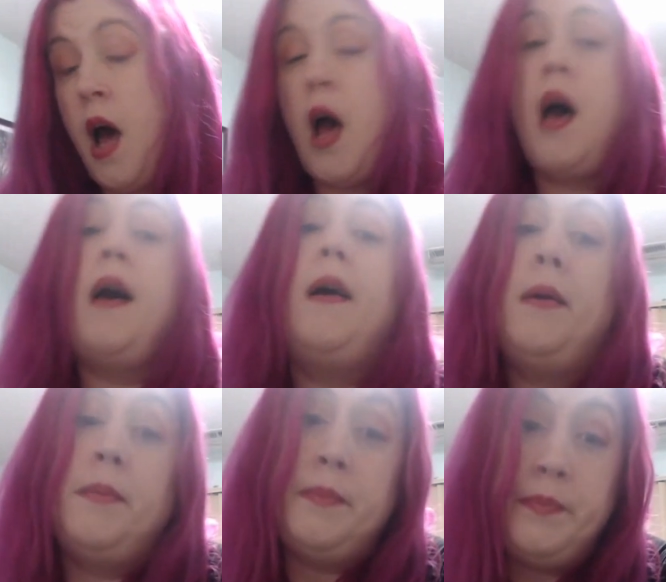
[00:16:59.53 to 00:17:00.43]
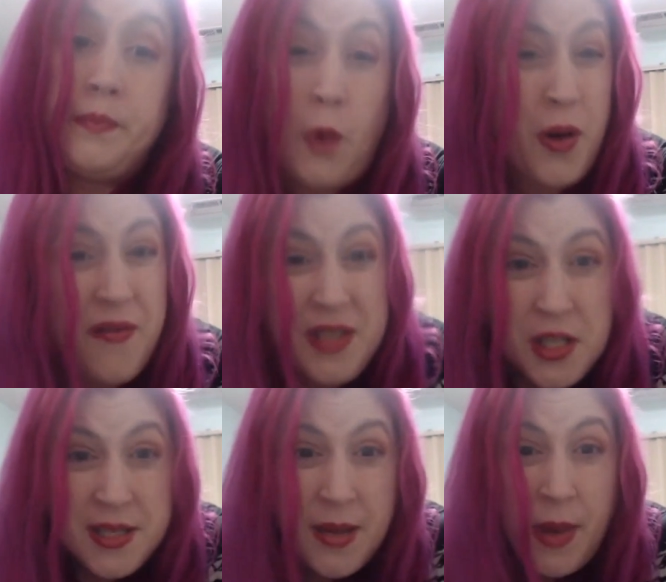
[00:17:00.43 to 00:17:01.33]
um, or even
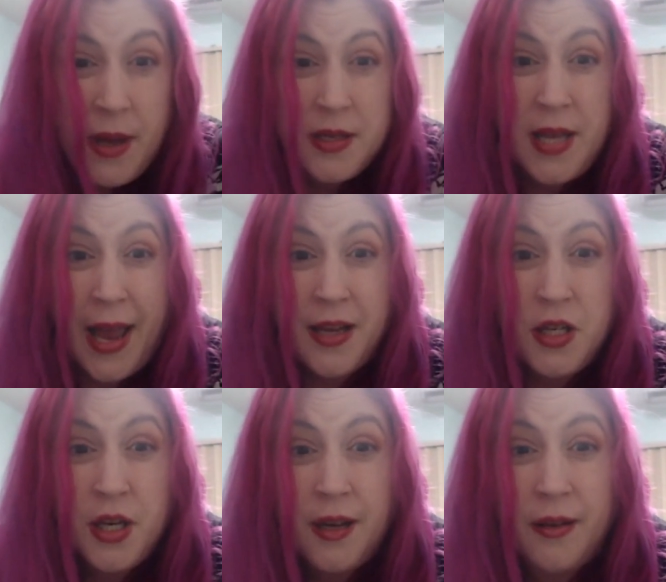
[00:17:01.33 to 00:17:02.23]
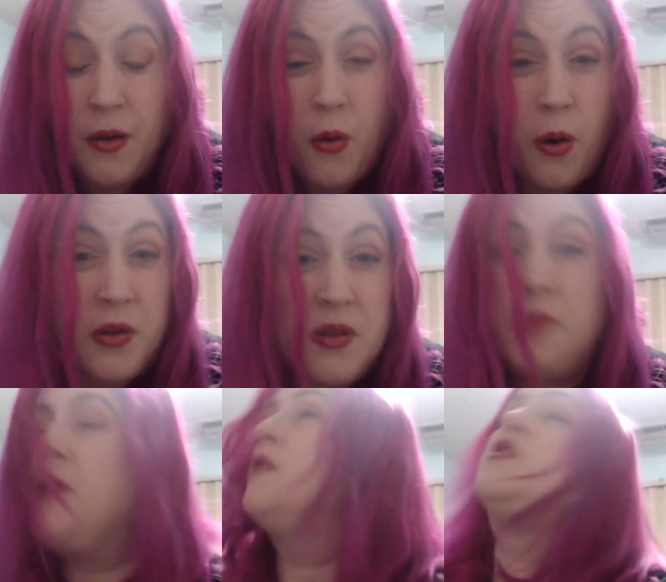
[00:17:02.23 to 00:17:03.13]
just deep meditation or
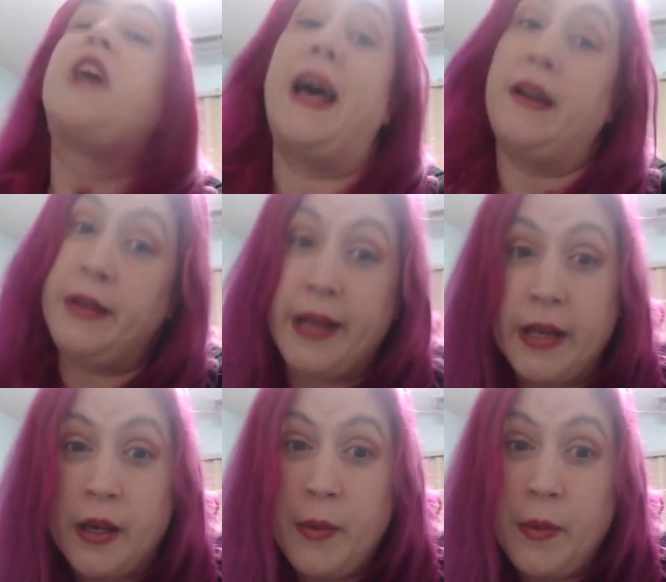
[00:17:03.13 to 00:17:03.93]
spirit channeling and